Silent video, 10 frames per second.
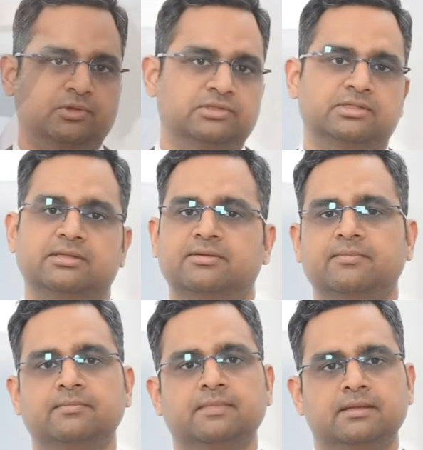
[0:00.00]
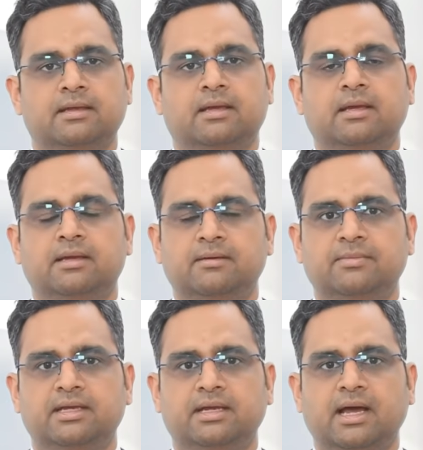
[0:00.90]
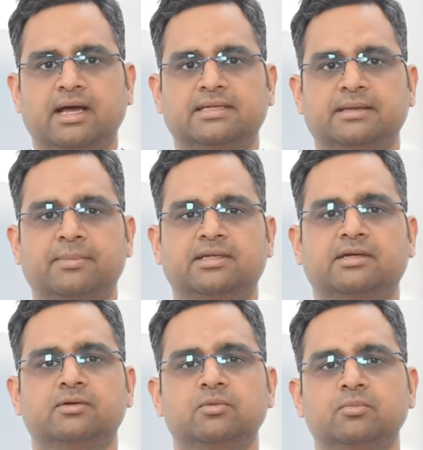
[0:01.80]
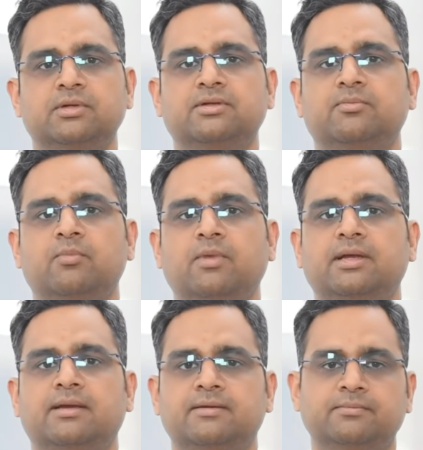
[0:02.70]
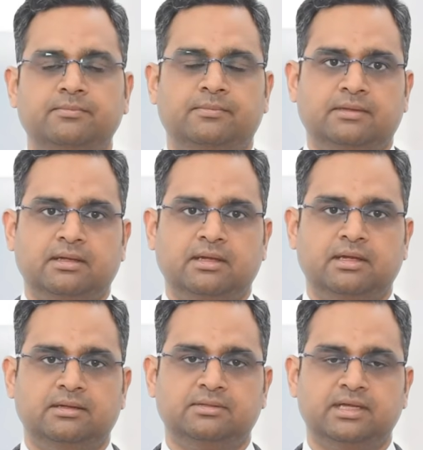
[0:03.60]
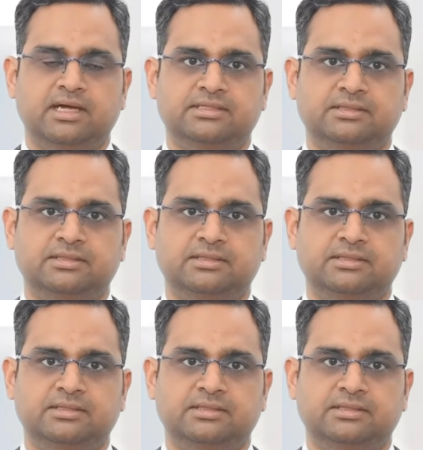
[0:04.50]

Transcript: process. We ask the patient to quit smoking. We ask